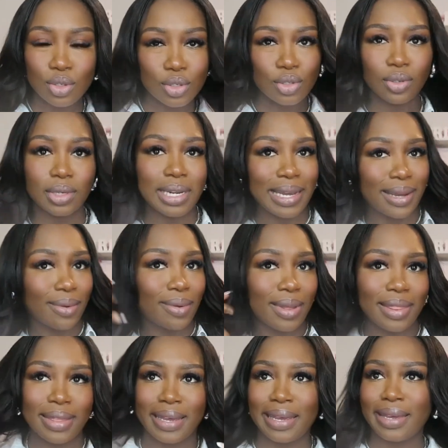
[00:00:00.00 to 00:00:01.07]
So now
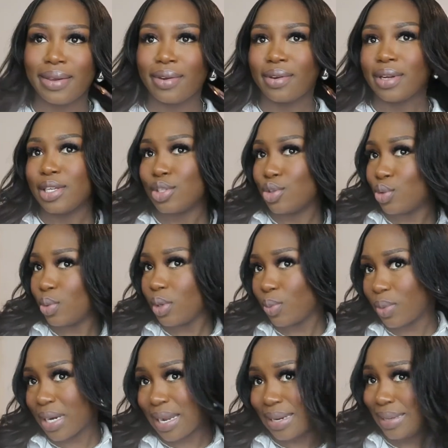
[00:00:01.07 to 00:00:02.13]
the hair is
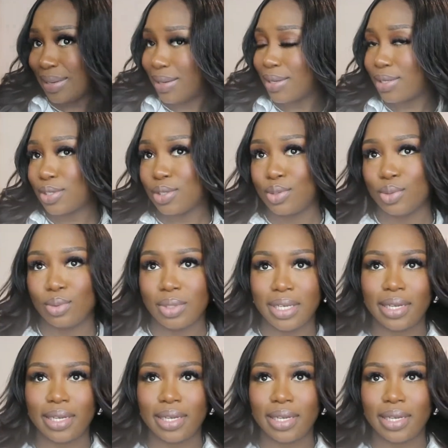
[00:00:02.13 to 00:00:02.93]
doing what I needed to do.